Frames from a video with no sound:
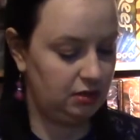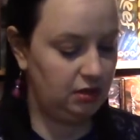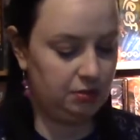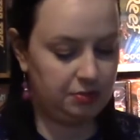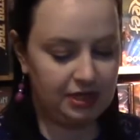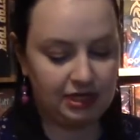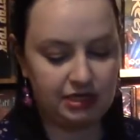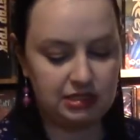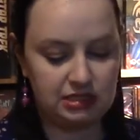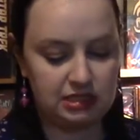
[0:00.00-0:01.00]

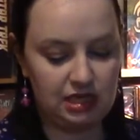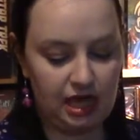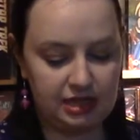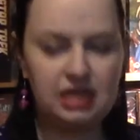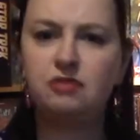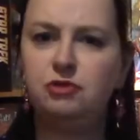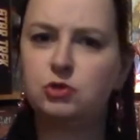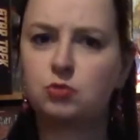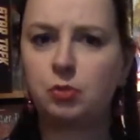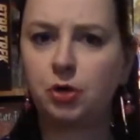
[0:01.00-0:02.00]
Because I think it feels
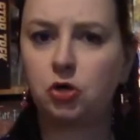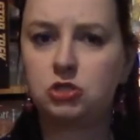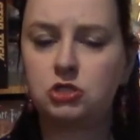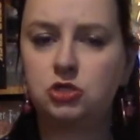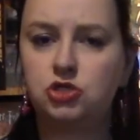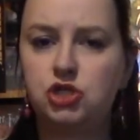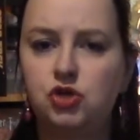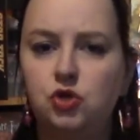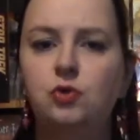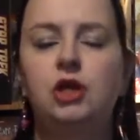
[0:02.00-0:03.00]
more personal to
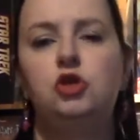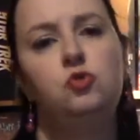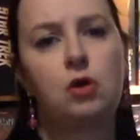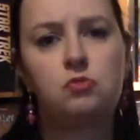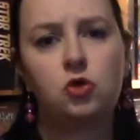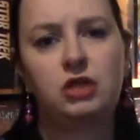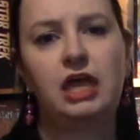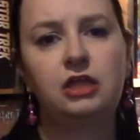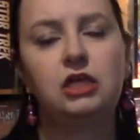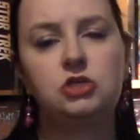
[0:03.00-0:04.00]
you, and you are more
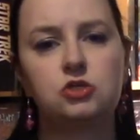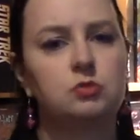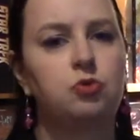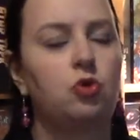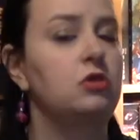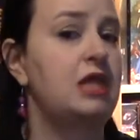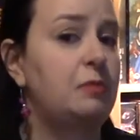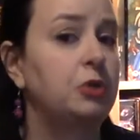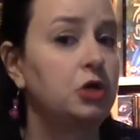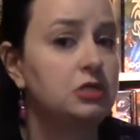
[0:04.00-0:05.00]
likely to support
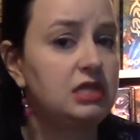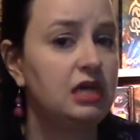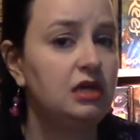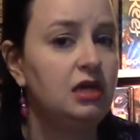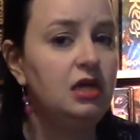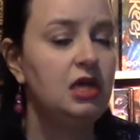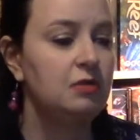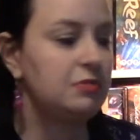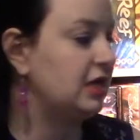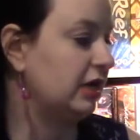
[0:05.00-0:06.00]
that person
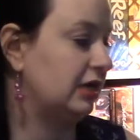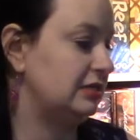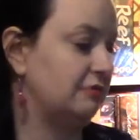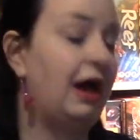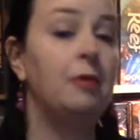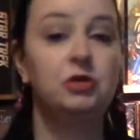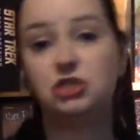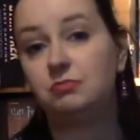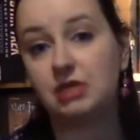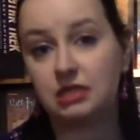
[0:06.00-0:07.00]
because of how much
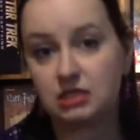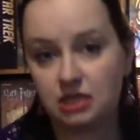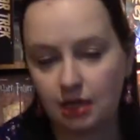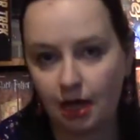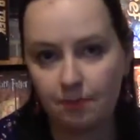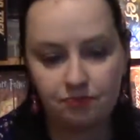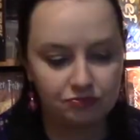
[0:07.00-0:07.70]
it means to them.